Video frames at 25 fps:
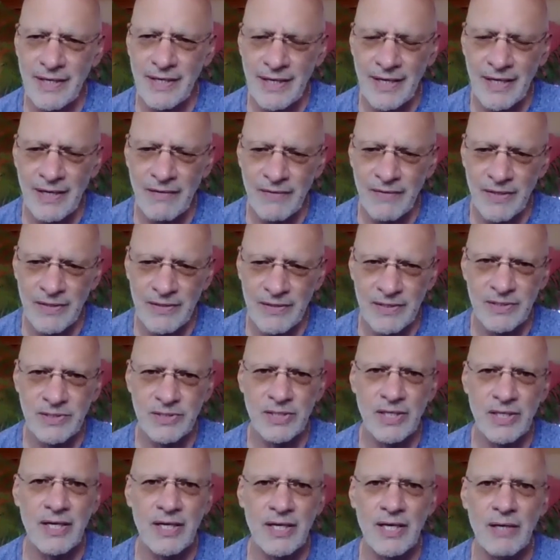having the
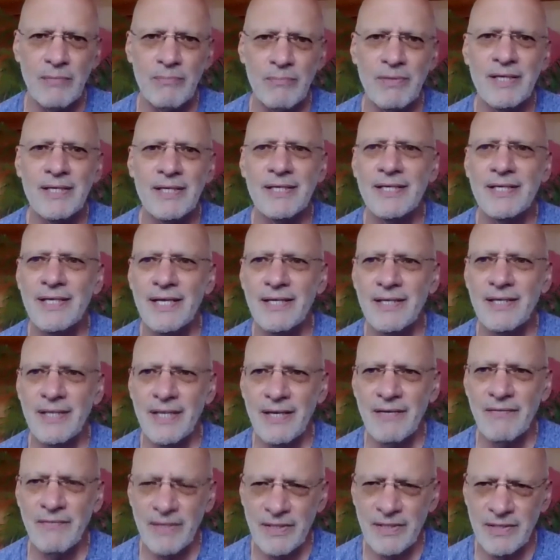job and
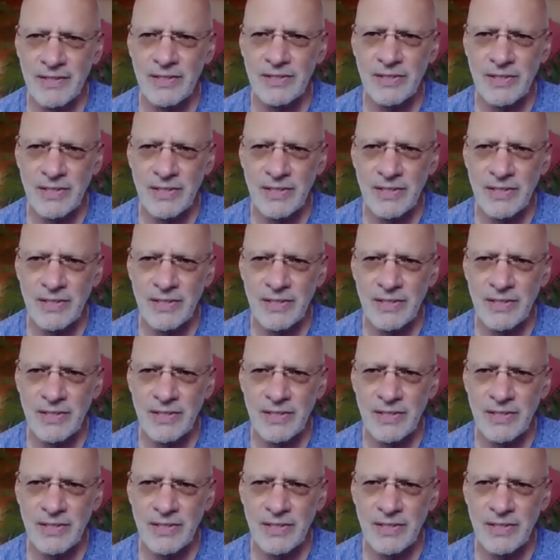having